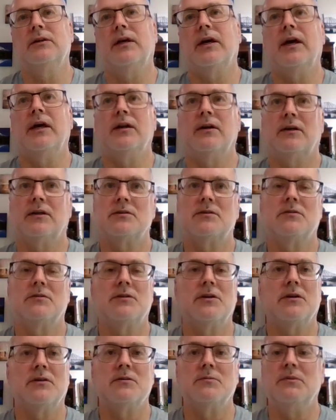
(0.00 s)
and it also
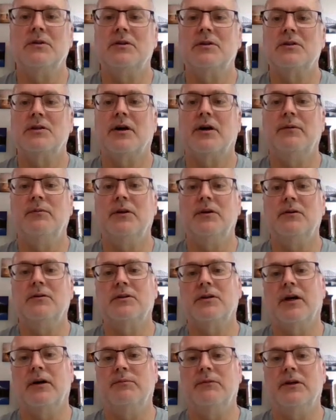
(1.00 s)
tells me the time that you
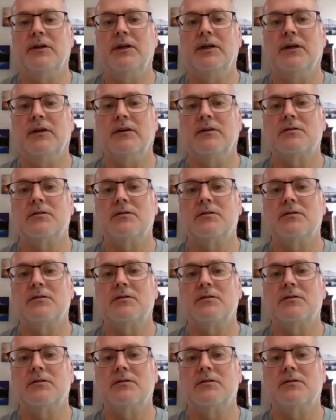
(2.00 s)
typed it in.